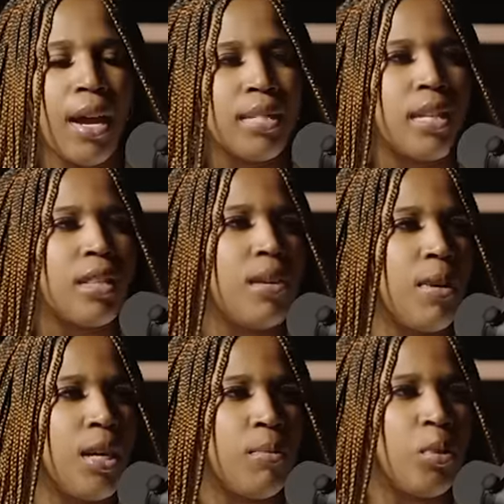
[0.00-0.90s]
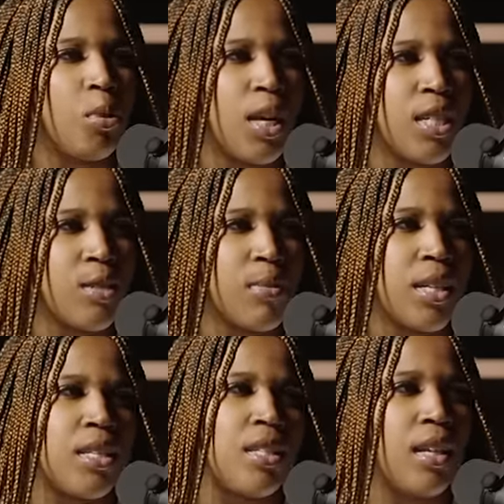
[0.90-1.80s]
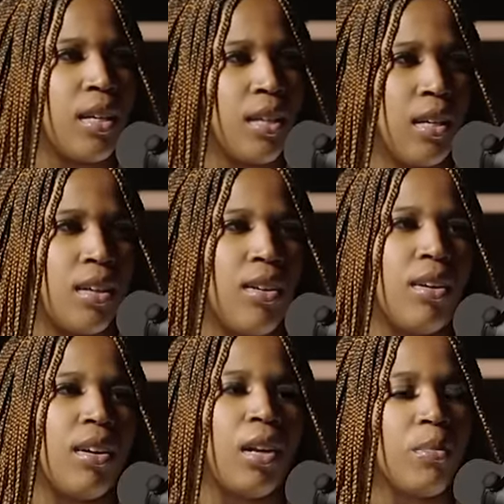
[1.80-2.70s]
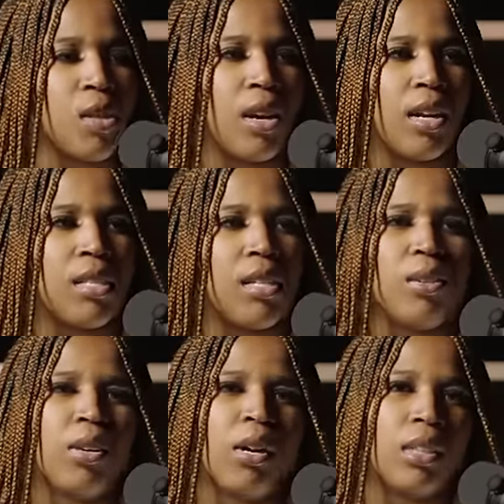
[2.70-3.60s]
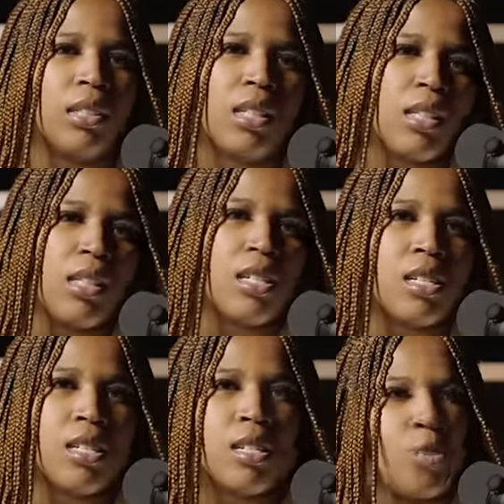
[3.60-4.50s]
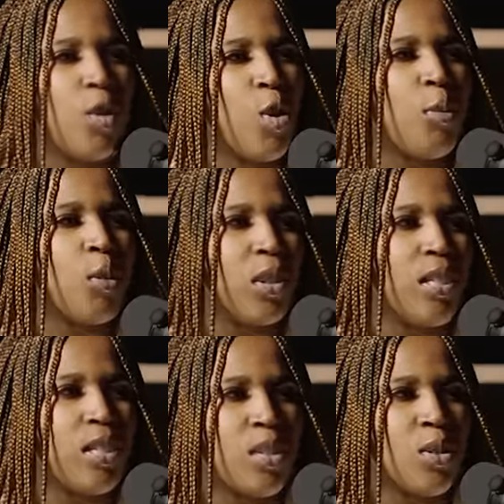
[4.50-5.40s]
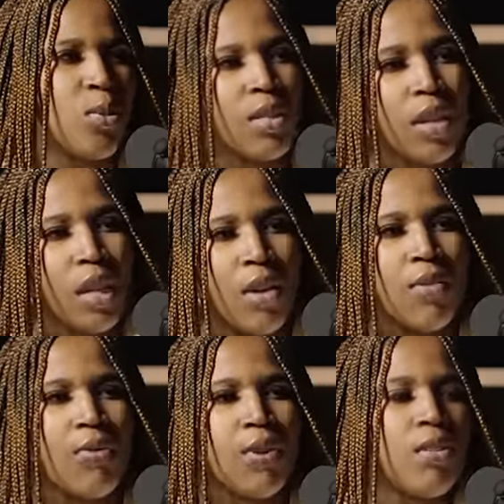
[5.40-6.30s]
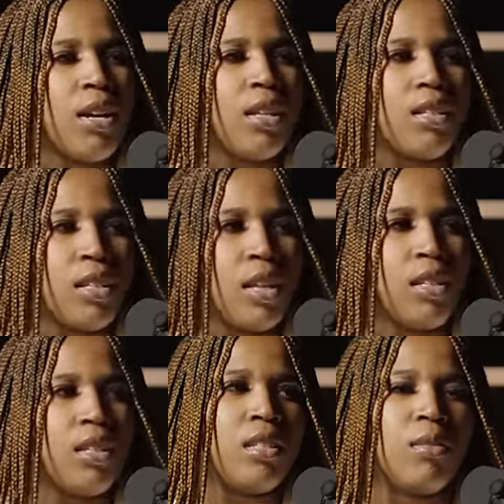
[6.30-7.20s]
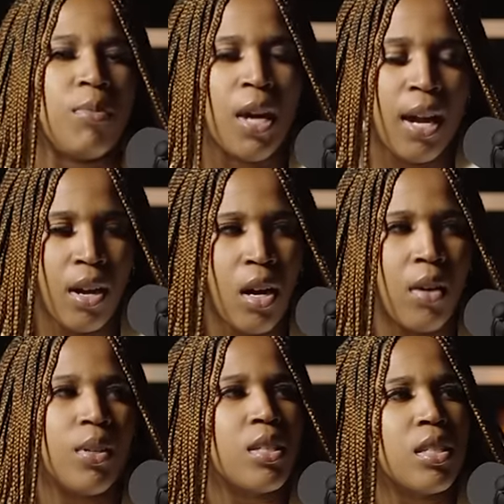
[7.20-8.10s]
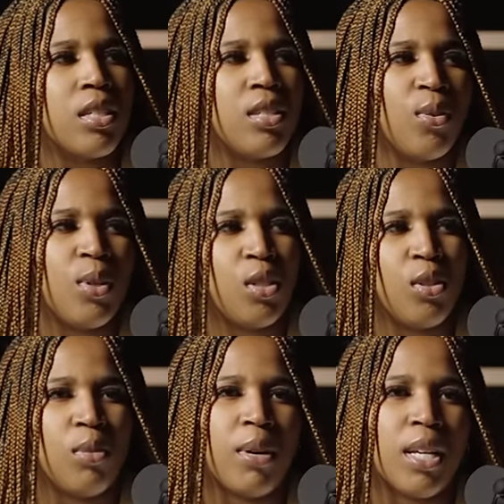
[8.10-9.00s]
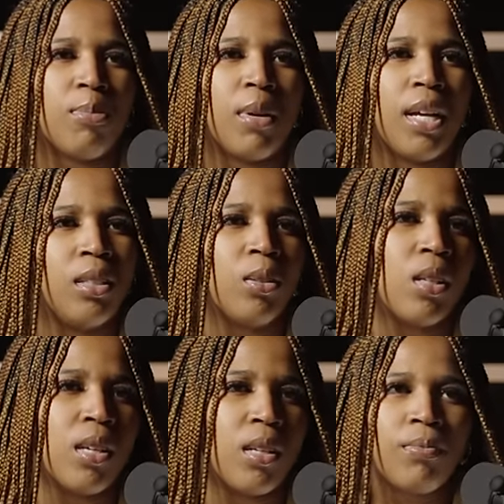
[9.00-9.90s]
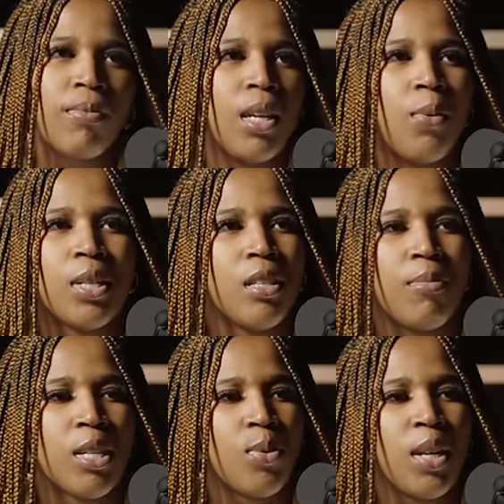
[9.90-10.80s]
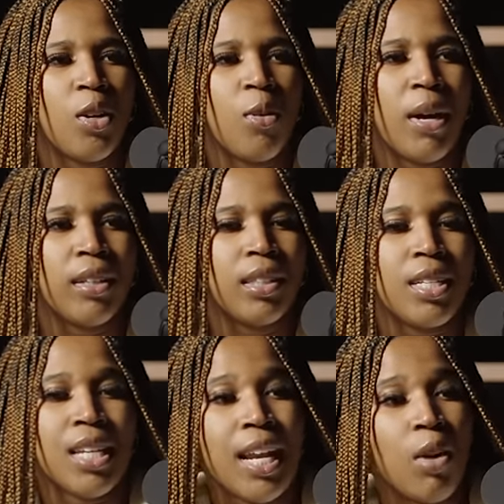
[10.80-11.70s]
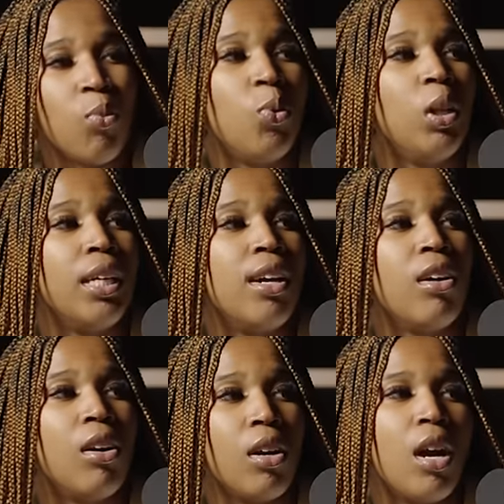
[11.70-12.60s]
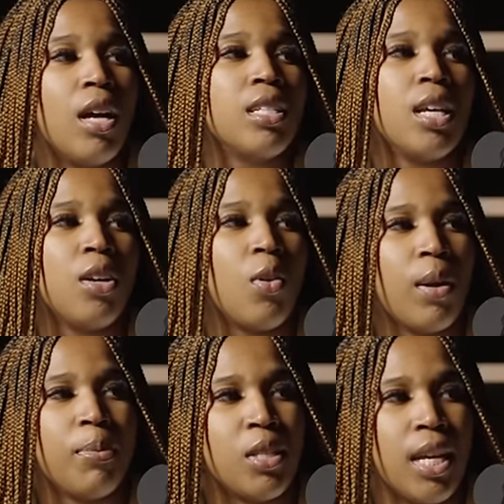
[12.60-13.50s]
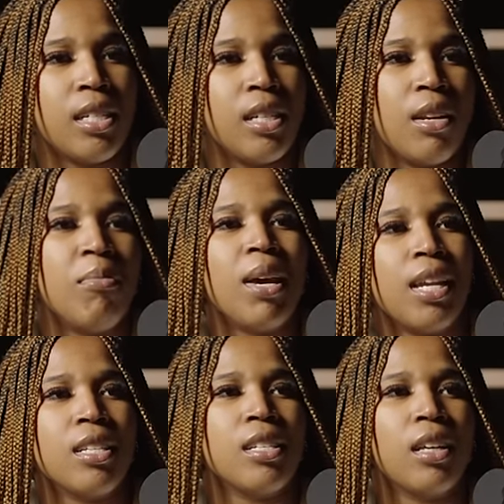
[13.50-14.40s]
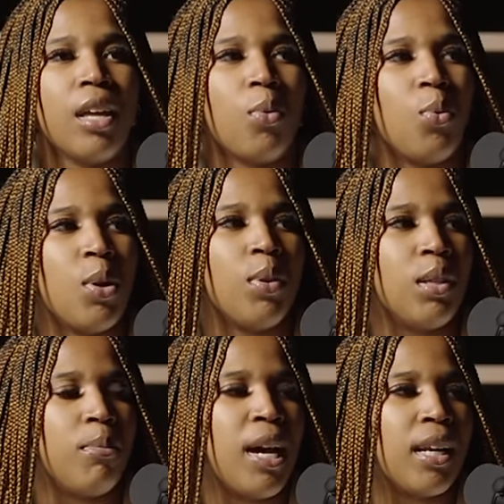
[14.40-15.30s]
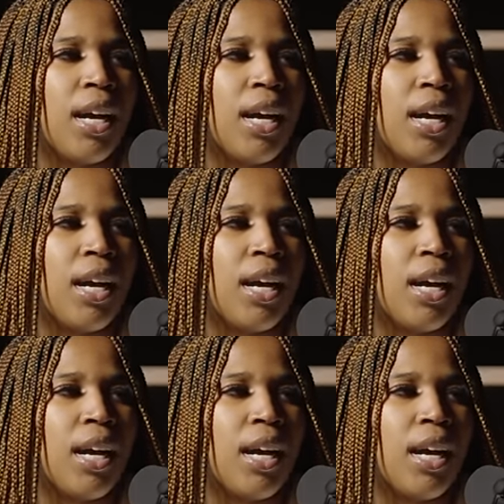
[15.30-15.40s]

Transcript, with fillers: i sent them edible arrangements and like a card like i'm sorry to see you go because i think that's just the noble thing to do is like even if you're not going to say anything to me i obviously still wish you the best but i do think yeah. it wasn't the best way to go about things and it really hurt us and our yeah. reputation and made us look like we were the bad